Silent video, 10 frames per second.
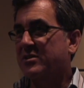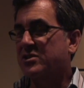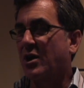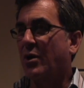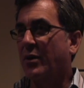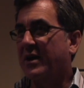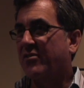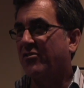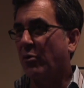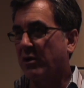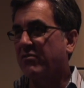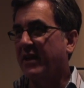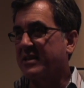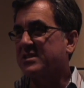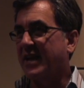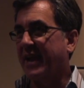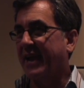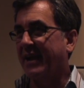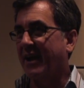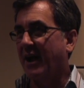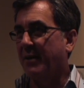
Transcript: So it's sort of like saying